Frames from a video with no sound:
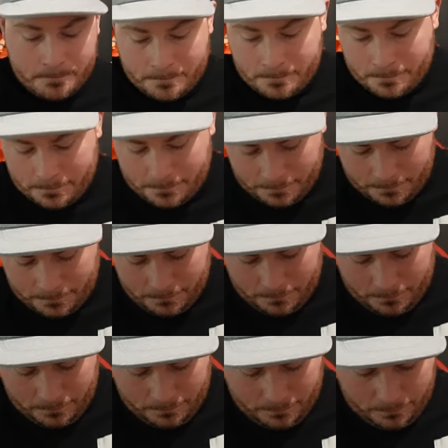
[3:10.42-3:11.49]

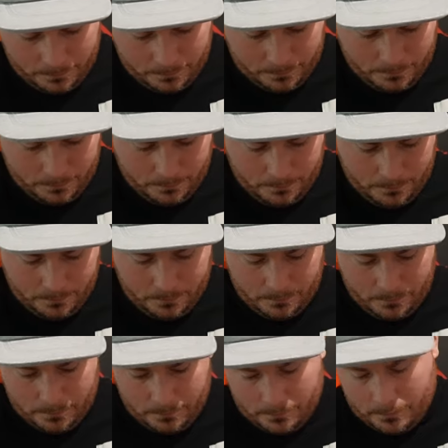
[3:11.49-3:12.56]

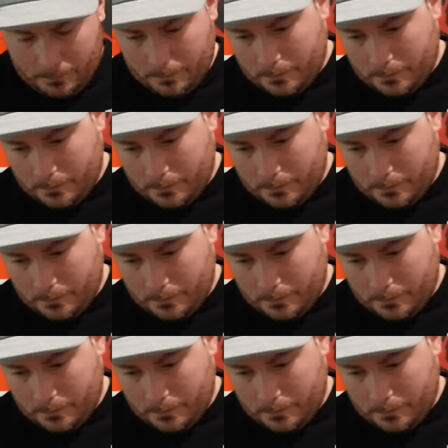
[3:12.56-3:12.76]
No one is speaking in this clip.